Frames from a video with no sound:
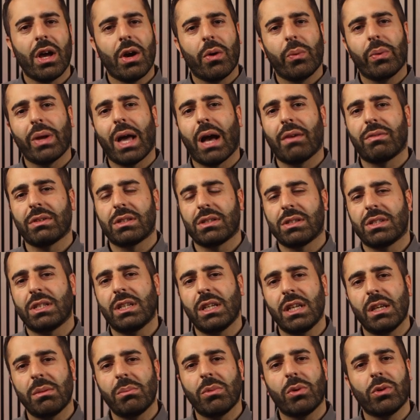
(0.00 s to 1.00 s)
We have a
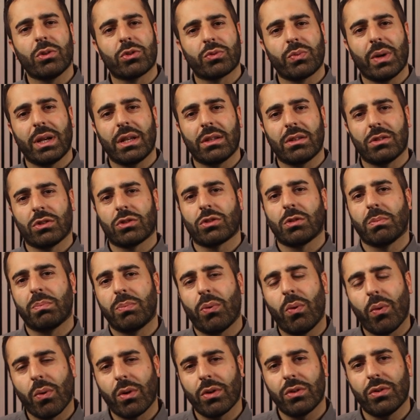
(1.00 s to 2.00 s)
team who is ready to
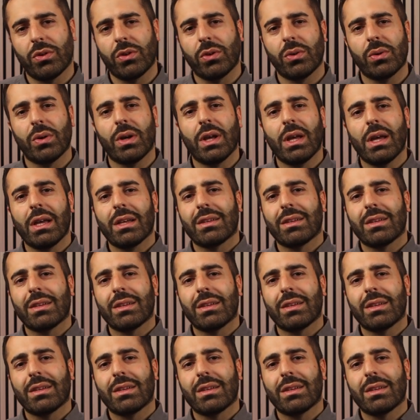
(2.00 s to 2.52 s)
support you,